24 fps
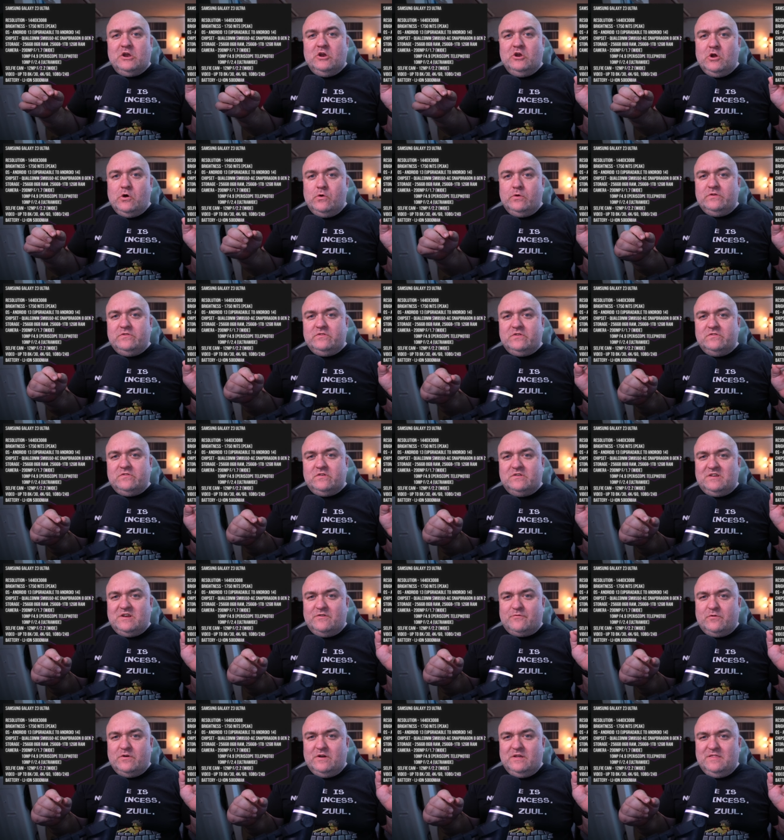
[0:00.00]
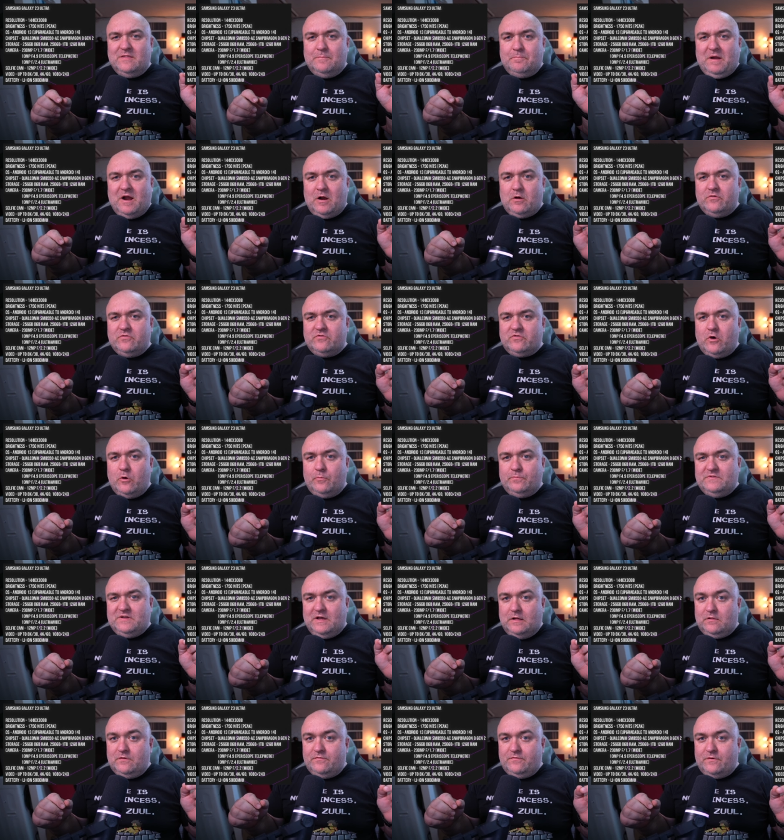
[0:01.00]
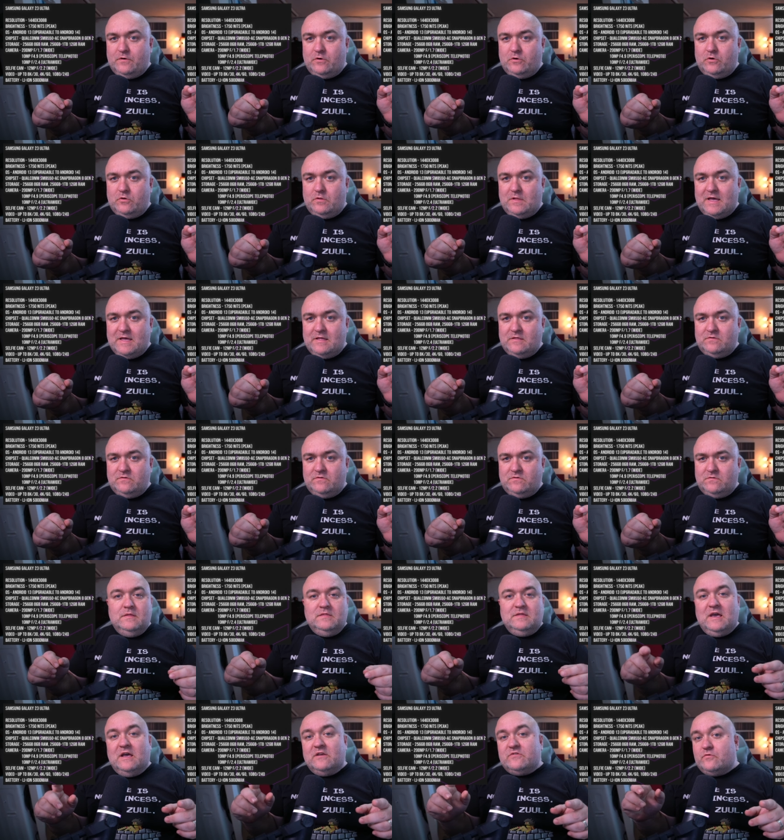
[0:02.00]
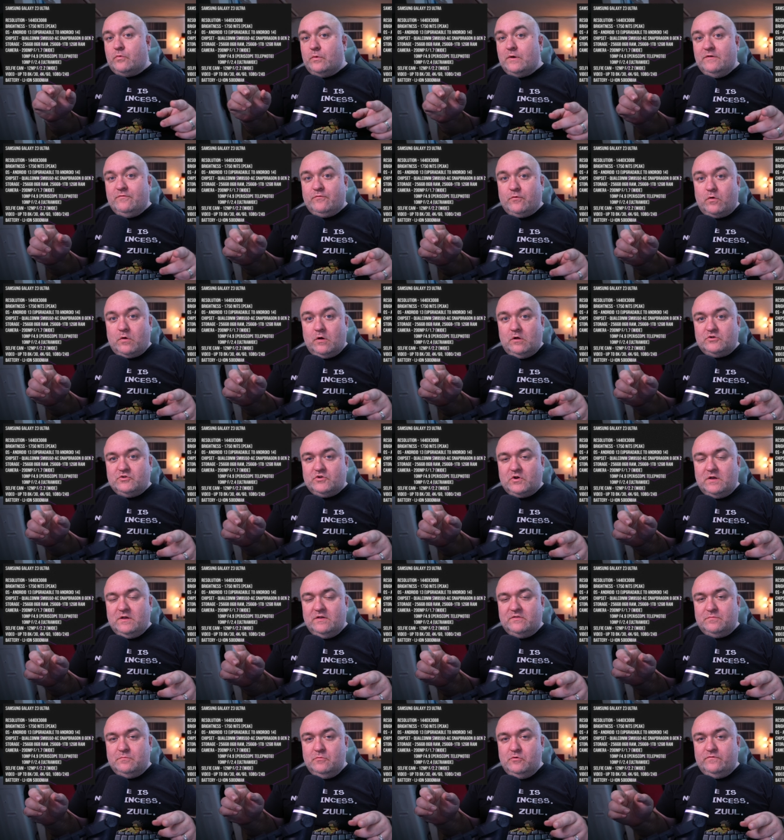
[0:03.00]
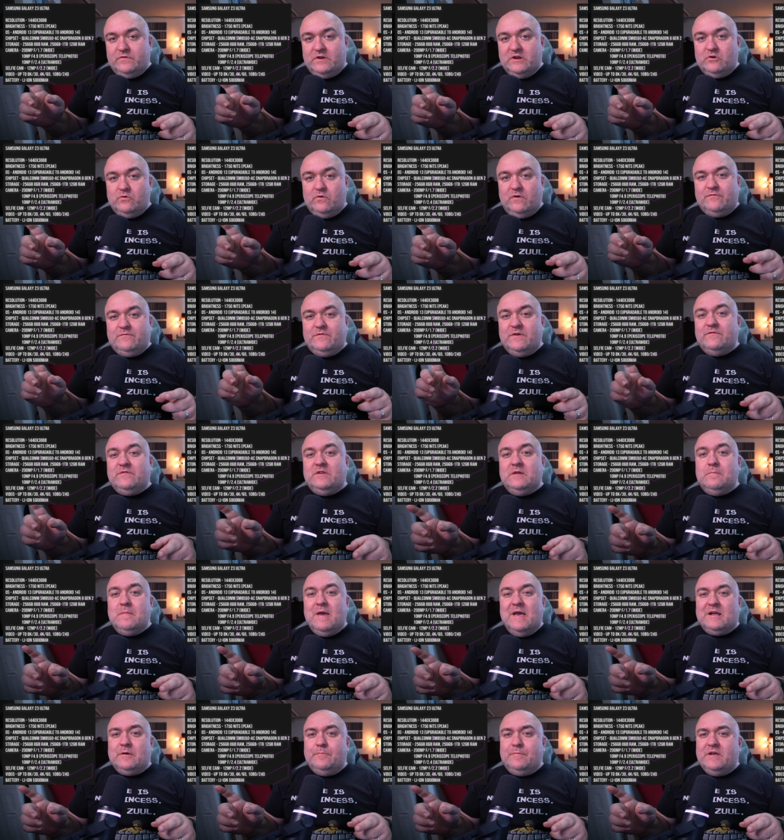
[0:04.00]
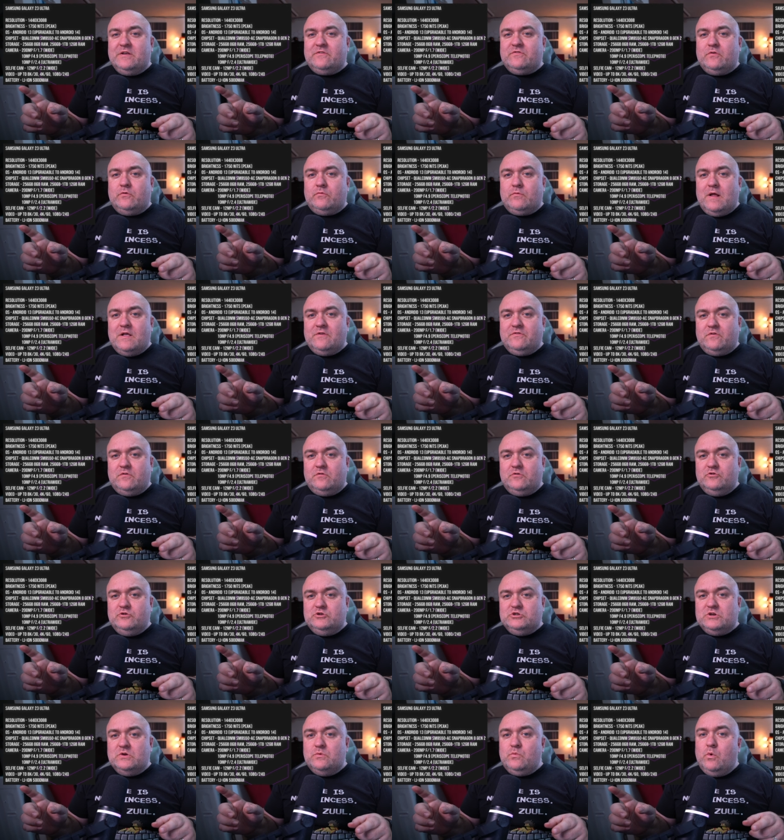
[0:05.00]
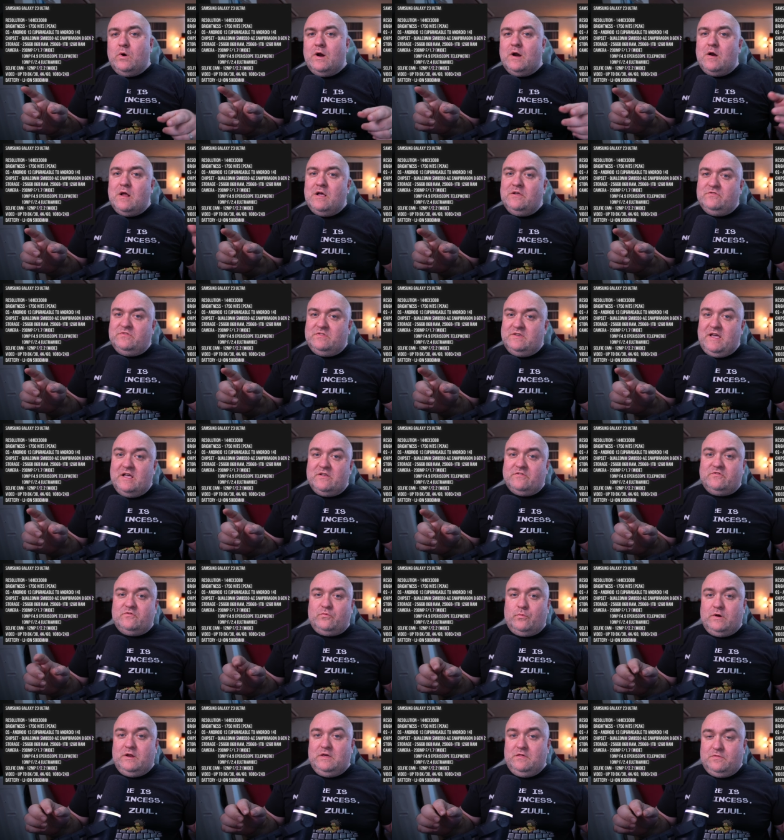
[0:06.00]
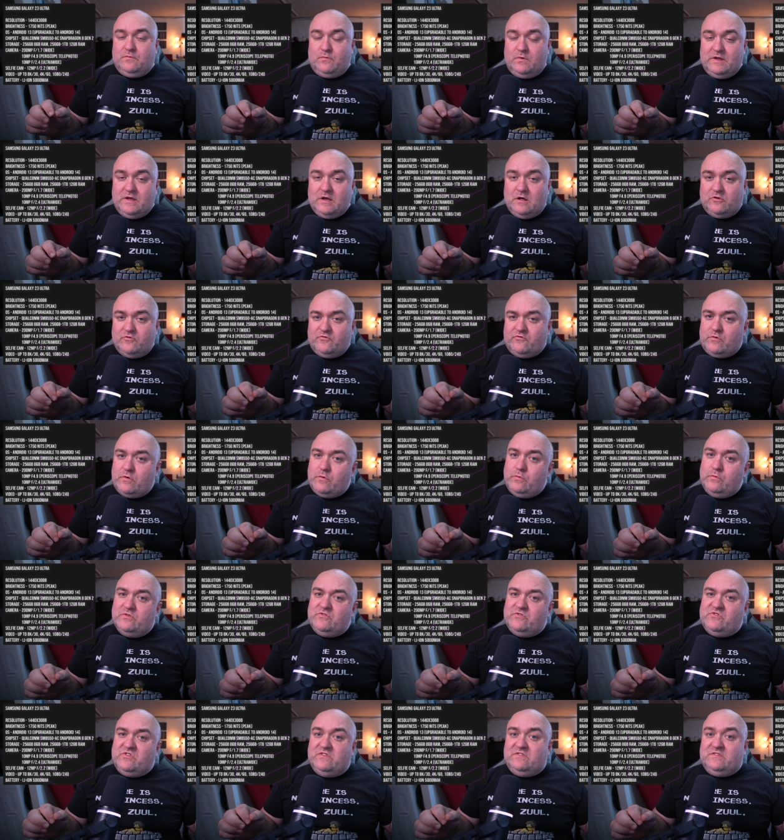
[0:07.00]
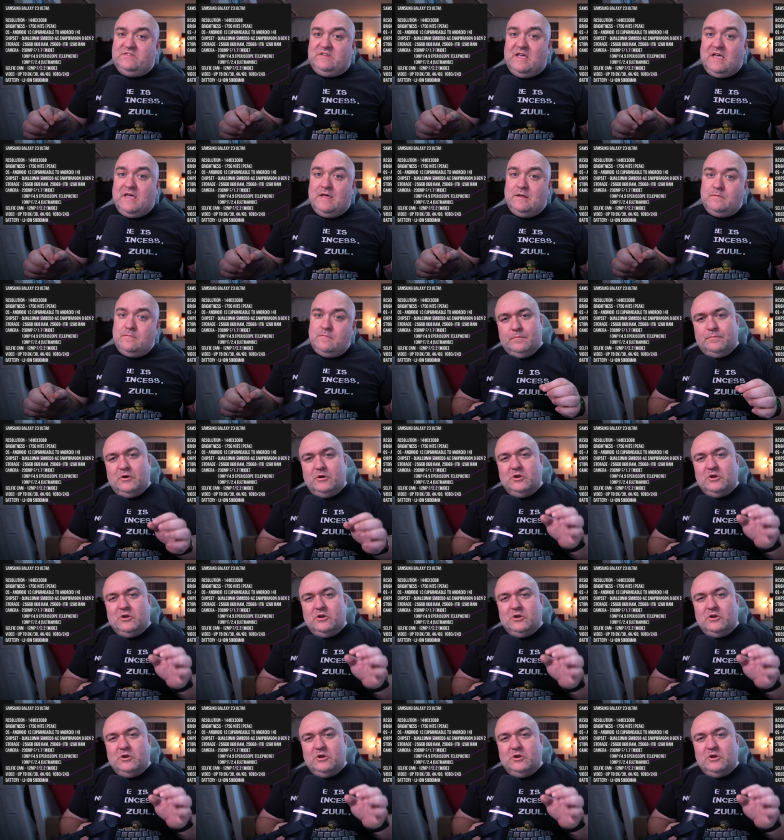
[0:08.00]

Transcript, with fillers: notice is a difference in the periscope telephoto lens. The S24 Ultra has moved into a 50 megapixel resolution, whereas the S23 Ultra was just 10. But